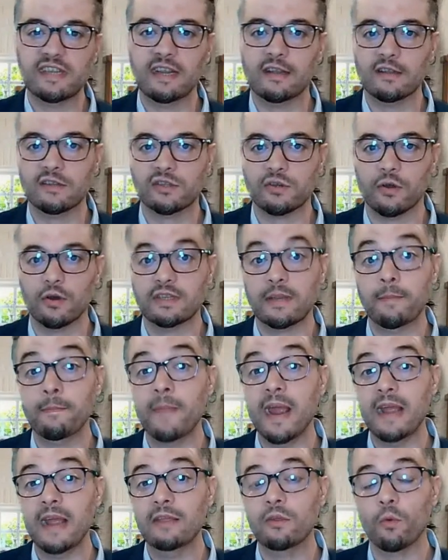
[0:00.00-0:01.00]
concerns and
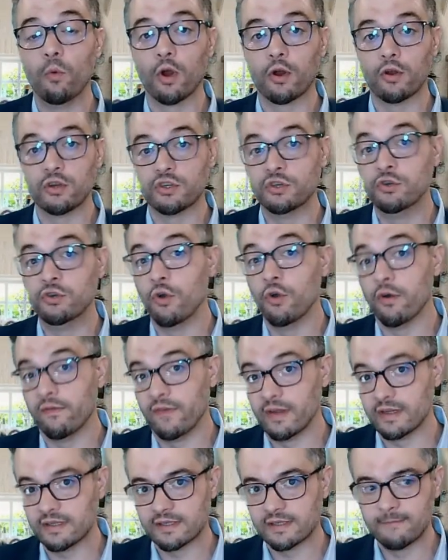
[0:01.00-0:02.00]
made the workers
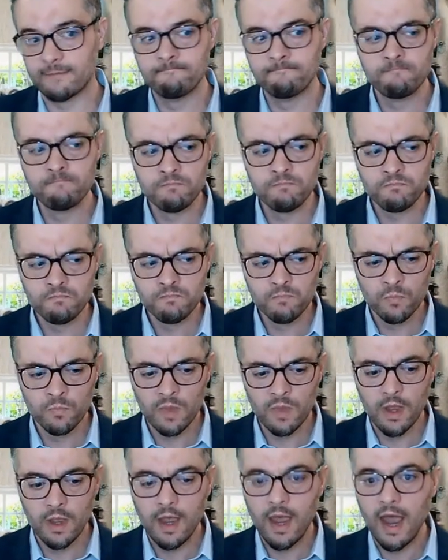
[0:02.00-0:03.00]
nervous.
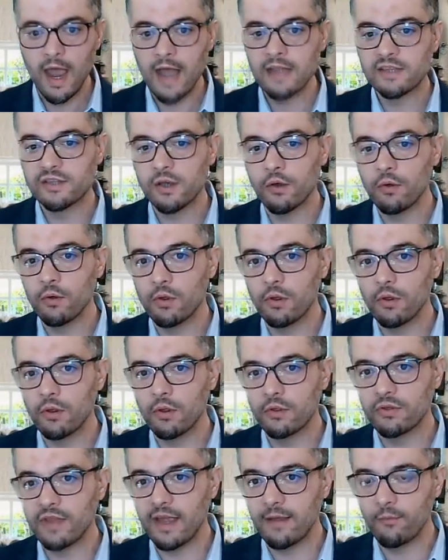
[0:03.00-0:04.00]
And so
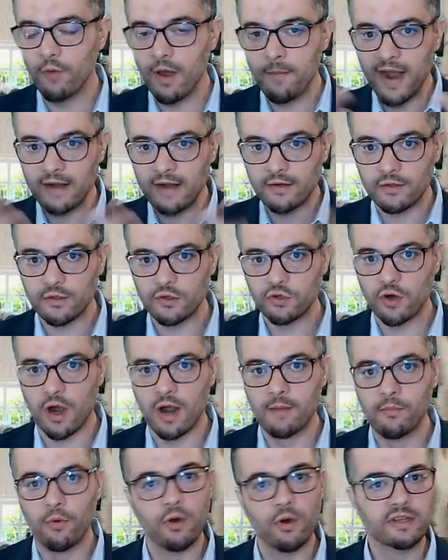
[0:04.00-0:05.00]
they went back to the
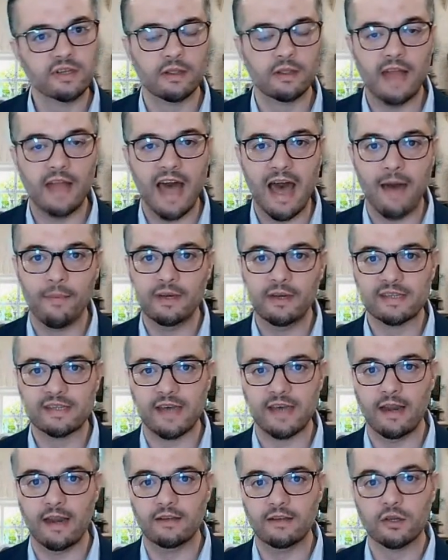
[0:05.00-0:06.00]
drawing board, to the lab, and
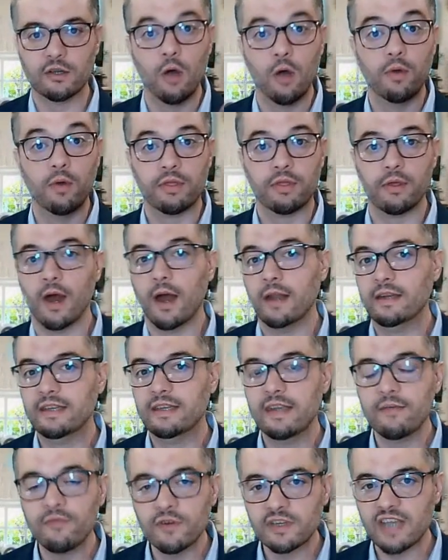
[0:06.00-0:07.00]
decided to go with a
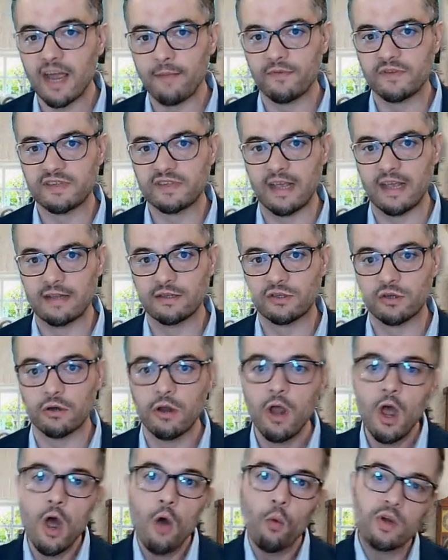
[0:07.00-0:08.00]
different type of
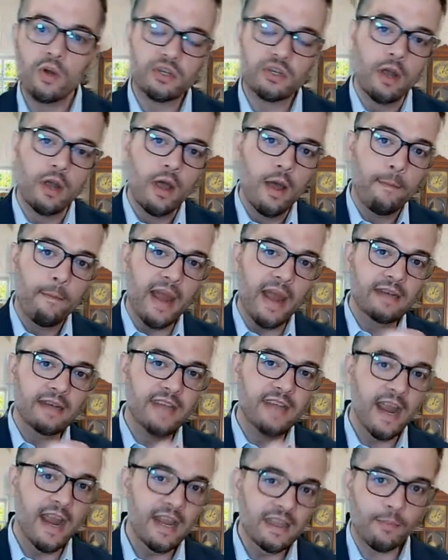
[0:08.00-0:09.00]
sensor, which
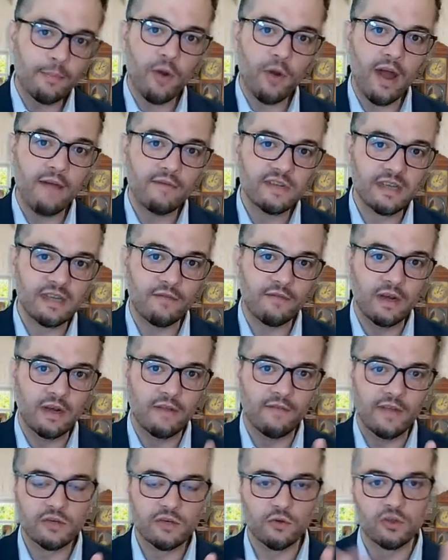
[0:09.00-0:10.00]
maintained the privacy of
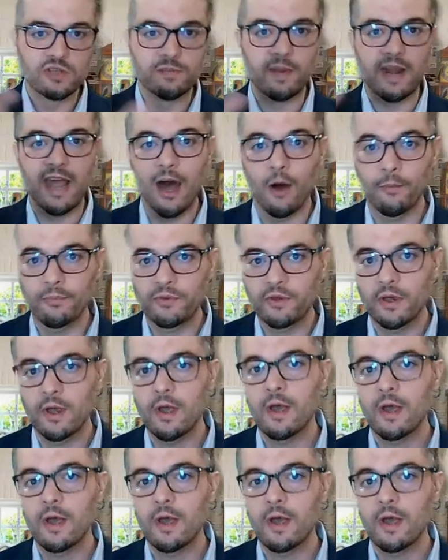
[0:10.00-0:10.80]
individuals, but helped